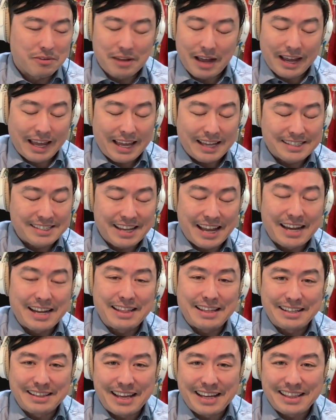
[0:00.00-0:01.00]
I can't say
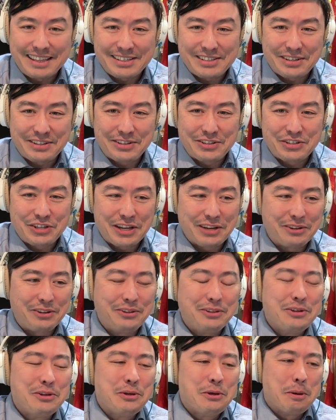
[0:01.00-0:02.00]
anything like this on the
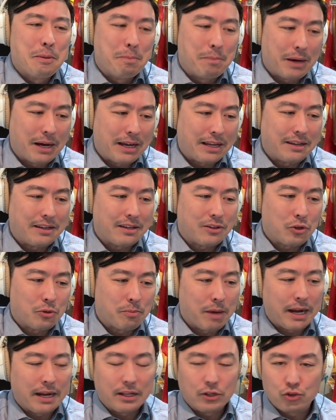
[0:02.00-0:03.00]
channel, but you
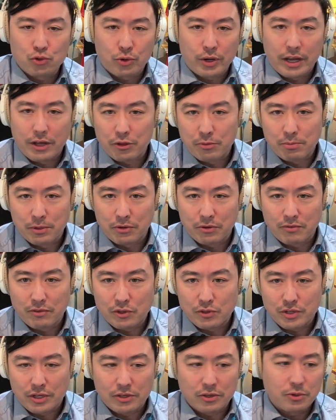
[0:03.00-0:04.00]
might enjoy other book
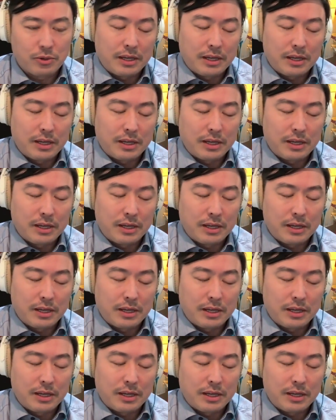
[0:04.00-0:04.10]
reviews I do.